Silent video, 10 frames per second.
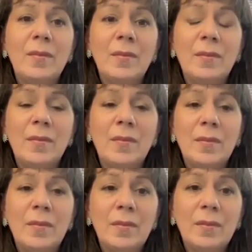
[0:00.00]

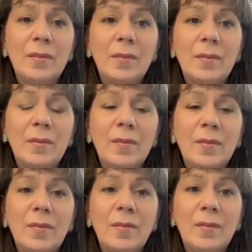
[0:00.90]

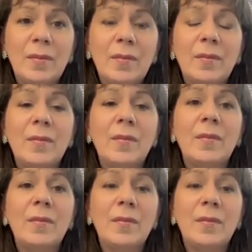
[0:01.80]
This person isn't speaking.